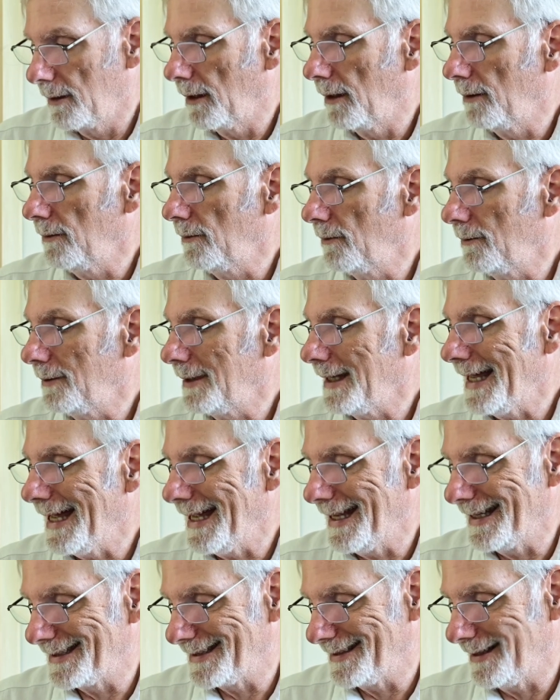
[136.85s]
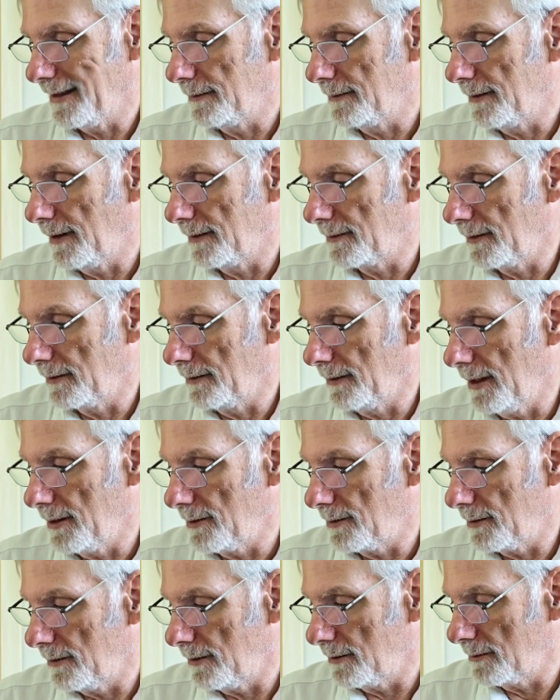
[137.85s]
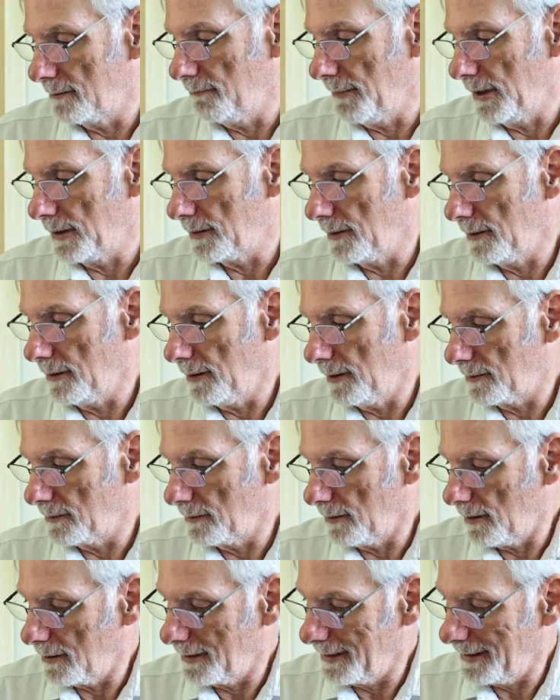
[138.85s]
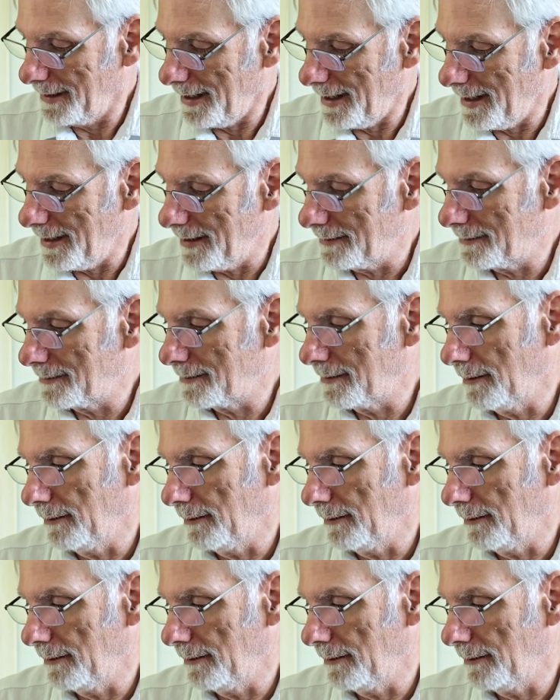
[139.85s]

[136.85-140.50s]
Note the S designation is missing. It's not an S